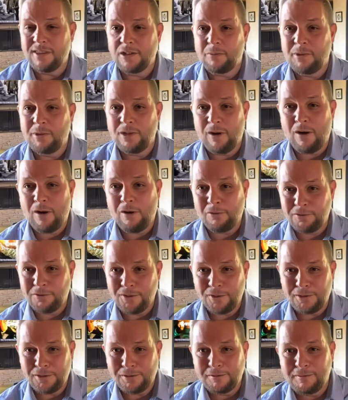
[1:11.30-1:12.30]
think we all
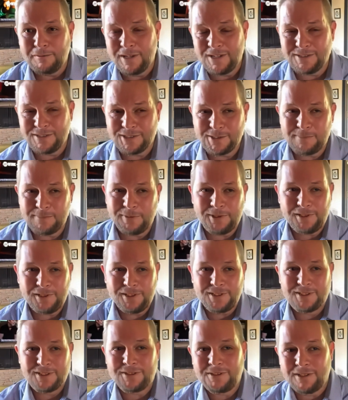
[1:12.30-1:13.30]
know, as
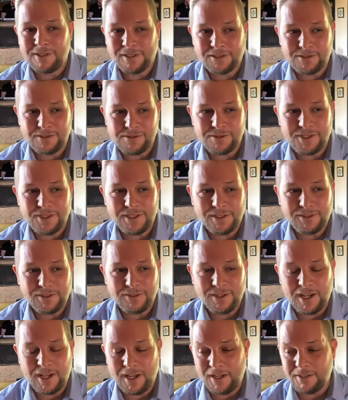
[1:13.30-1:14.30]
experienced collectors here,
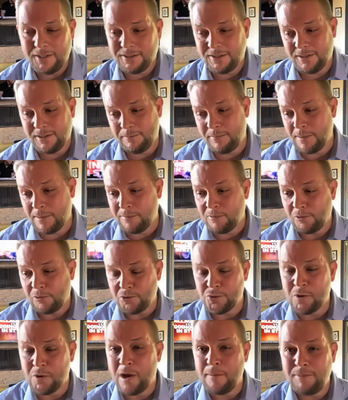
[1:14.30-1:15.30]
that people will
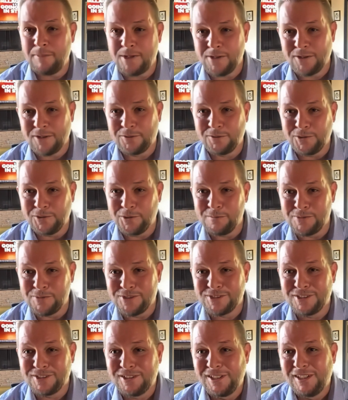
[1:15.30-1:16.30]
drop into the groups
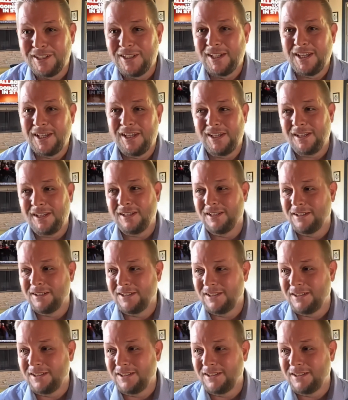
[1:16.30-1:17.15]
and